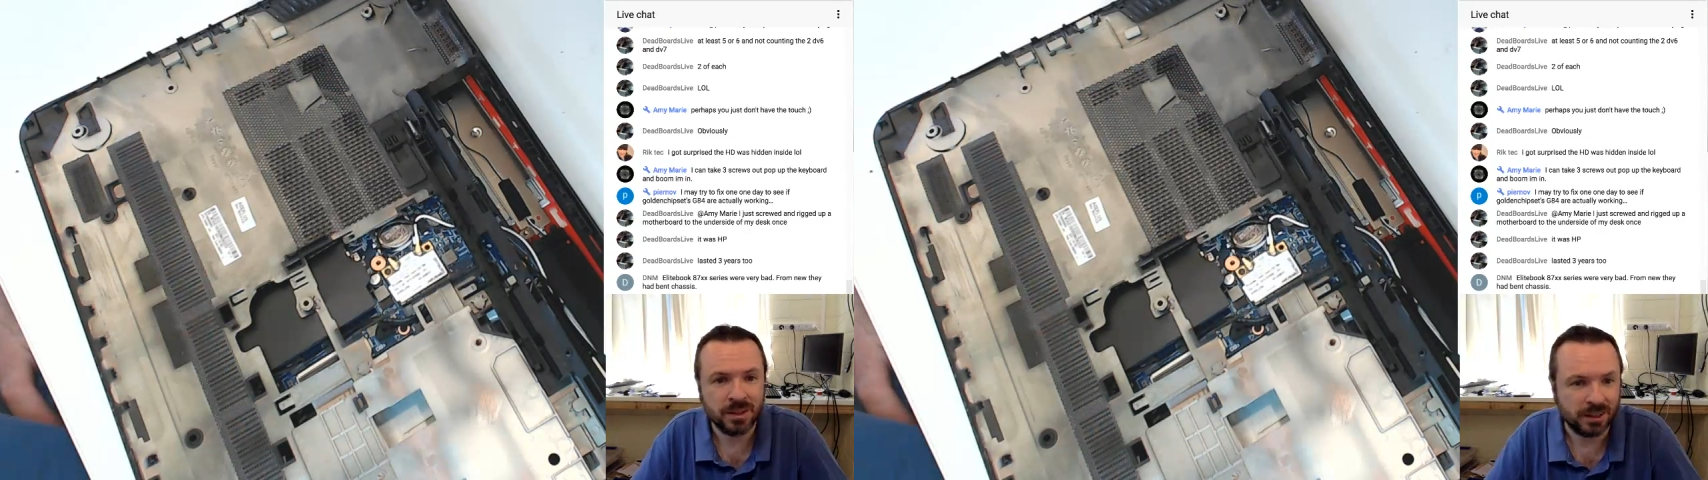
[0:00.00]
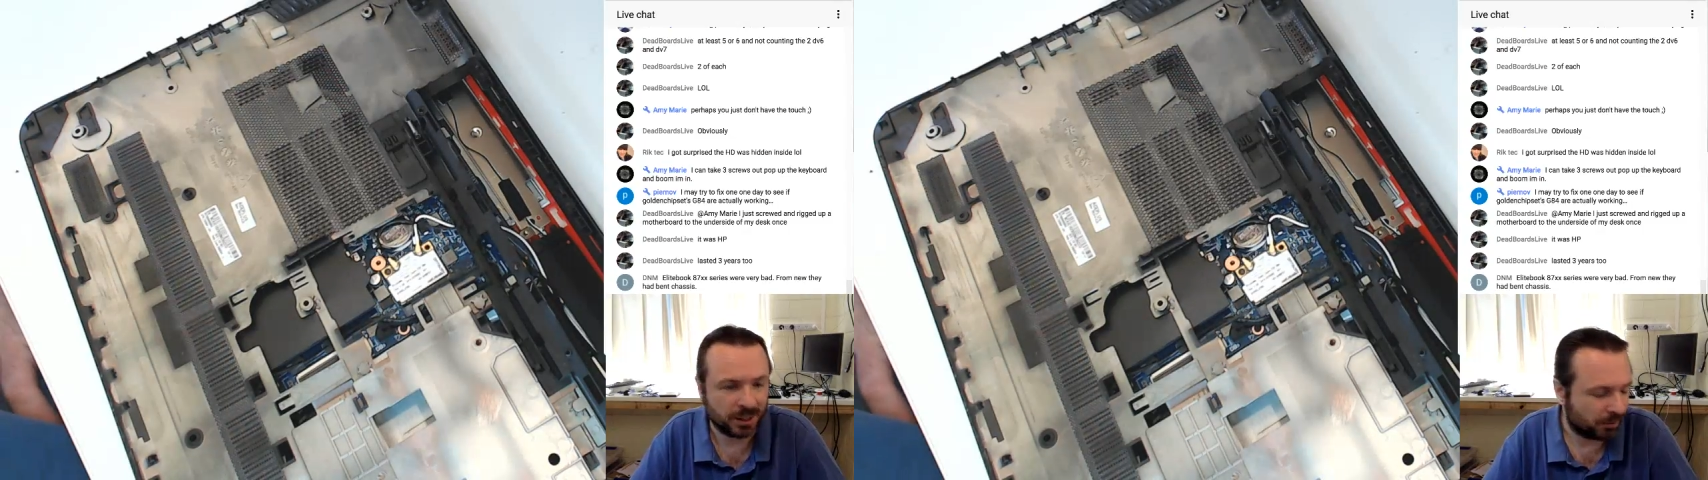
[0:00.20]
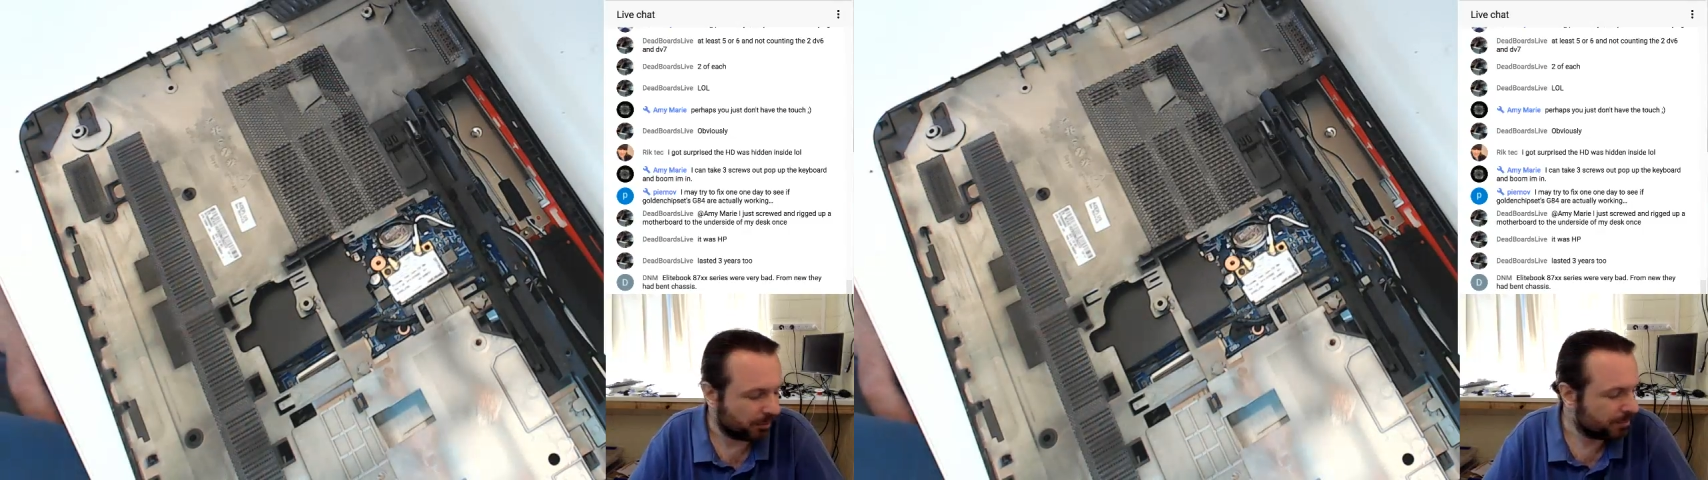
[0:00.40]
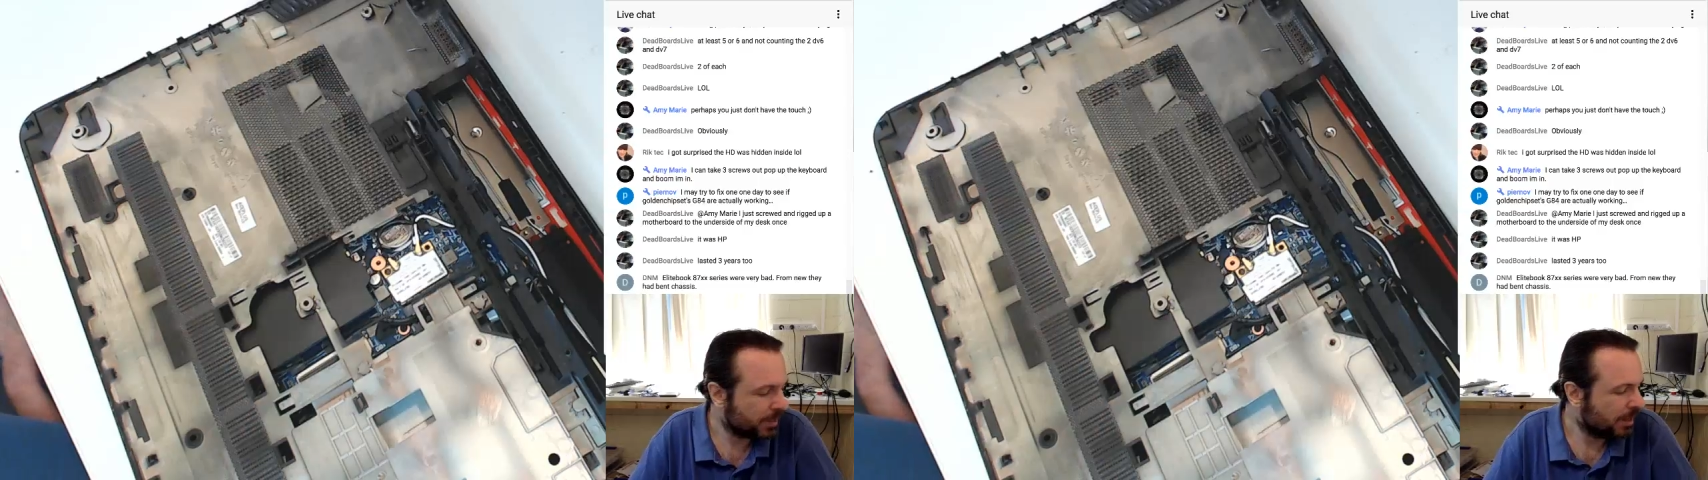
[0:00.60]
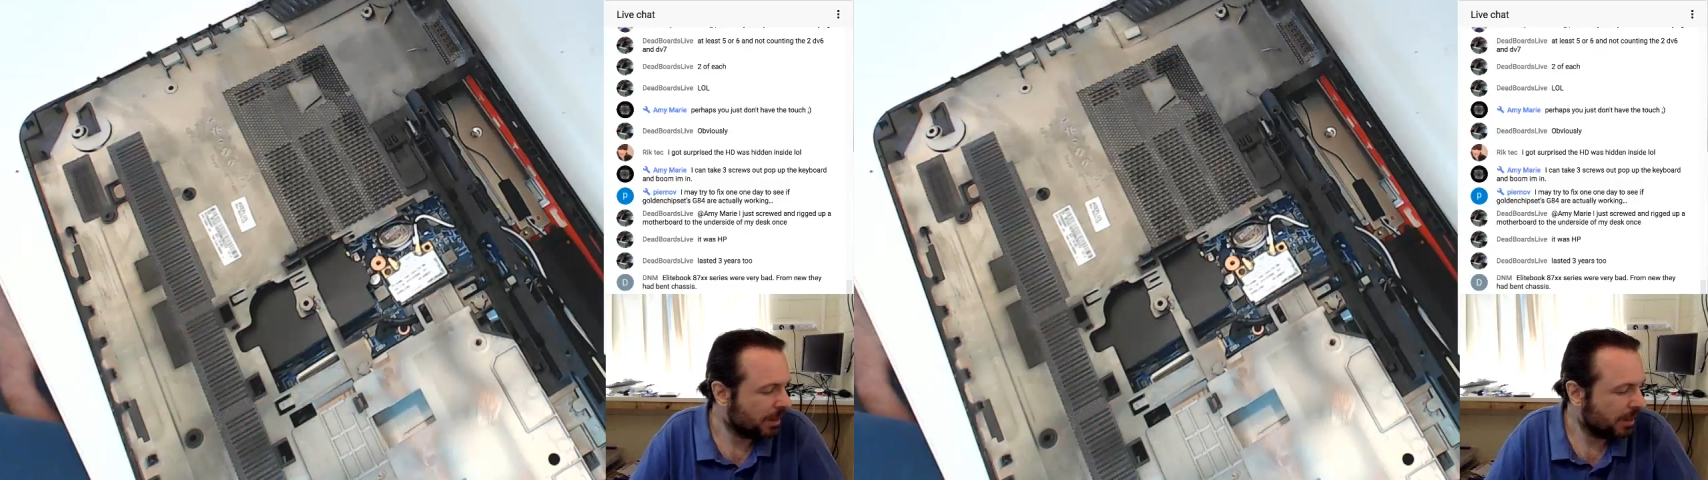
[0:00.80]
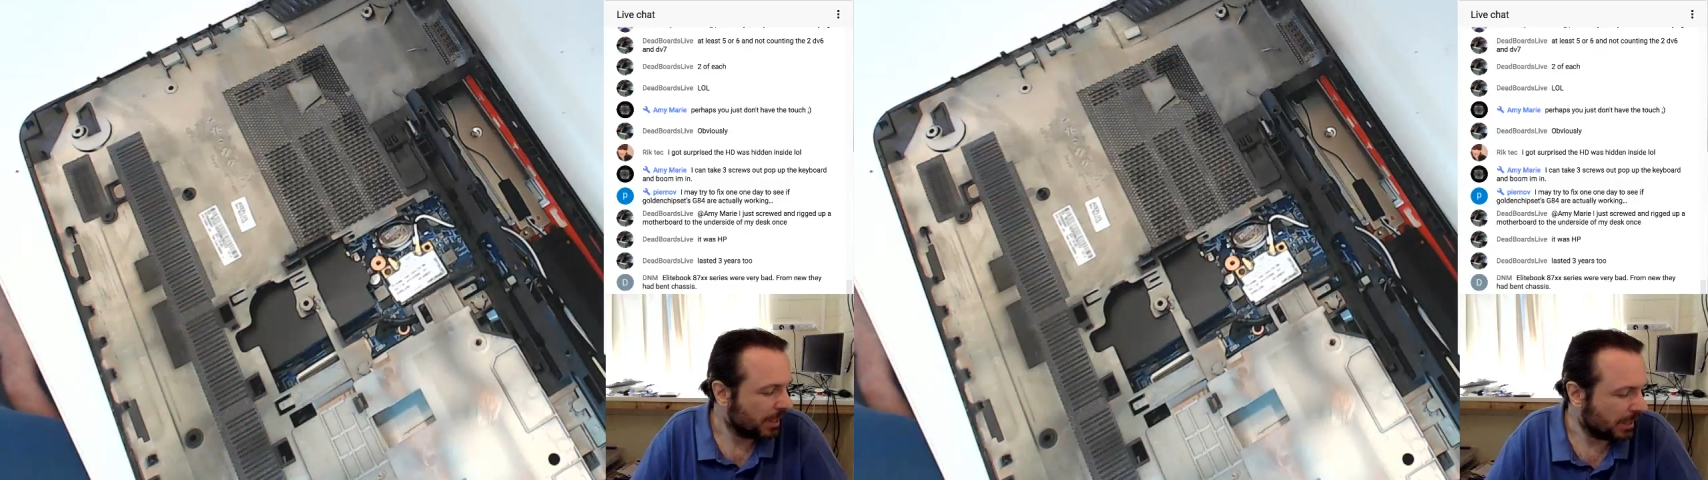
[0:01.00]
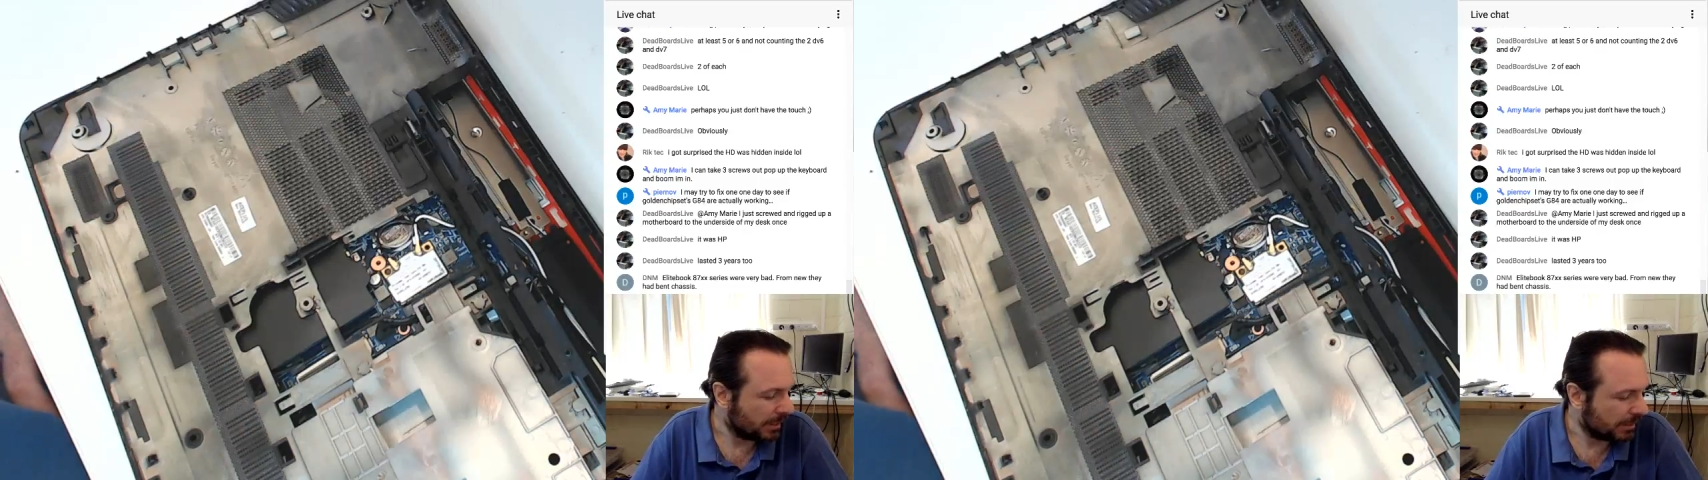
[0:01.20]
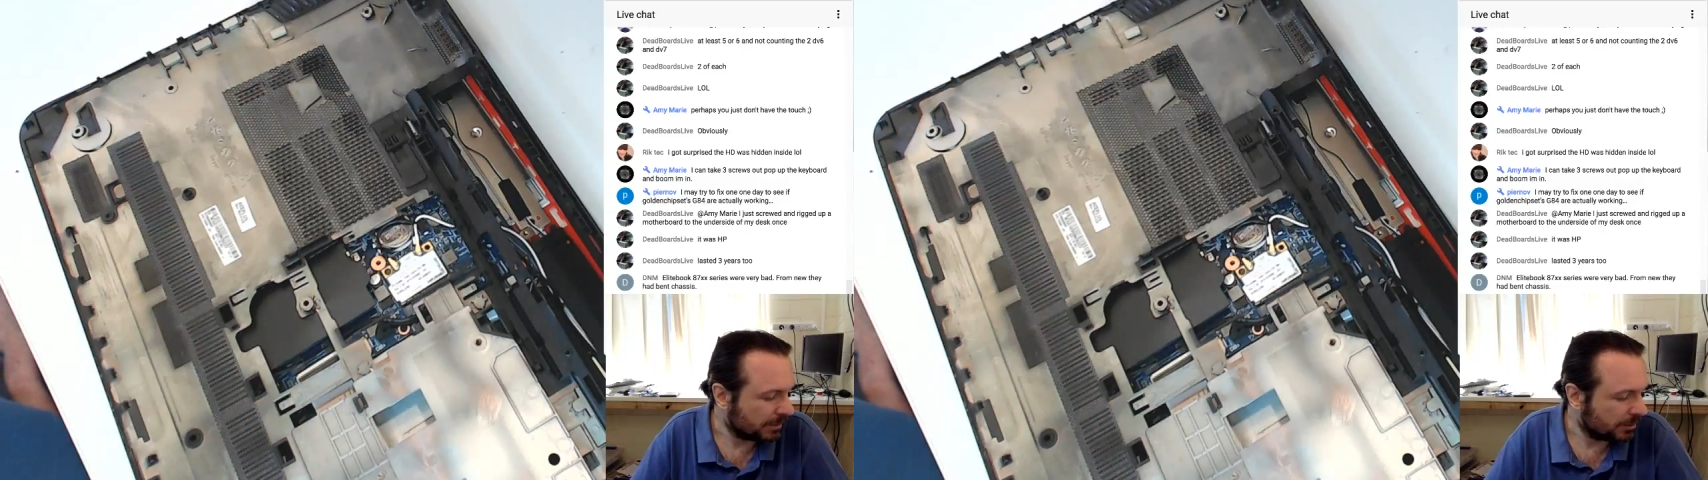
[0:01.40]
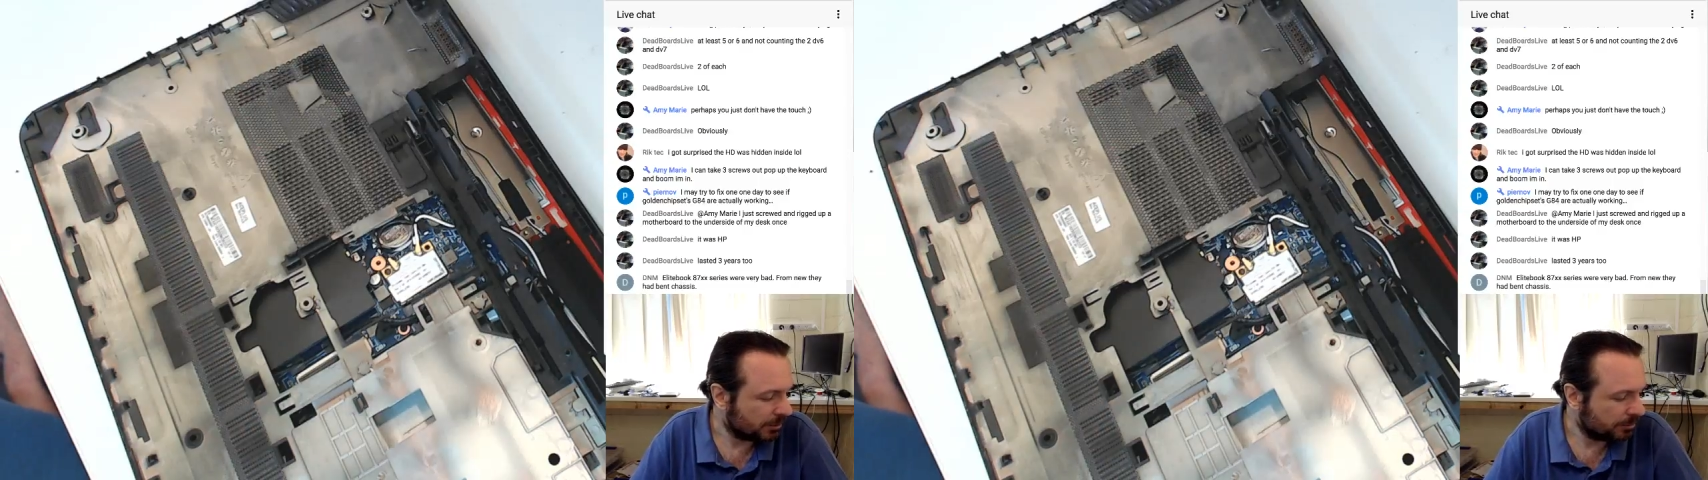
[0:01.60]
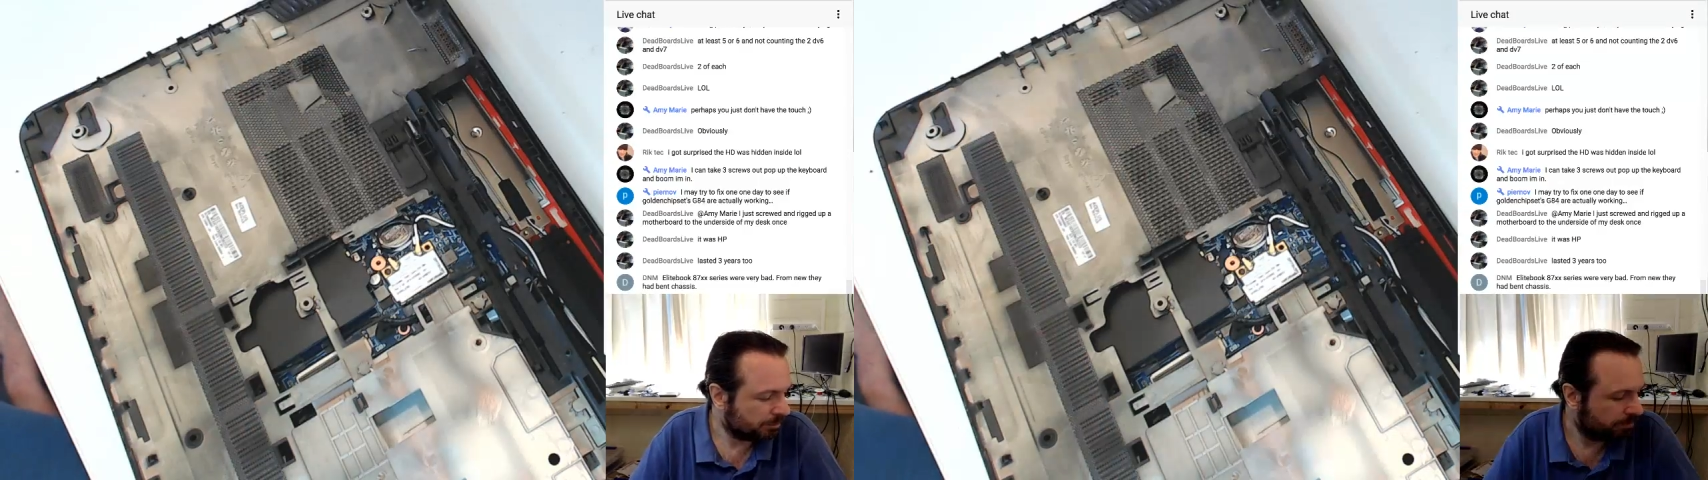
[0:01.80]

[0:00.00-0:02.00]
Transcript: Anyway. Yeah,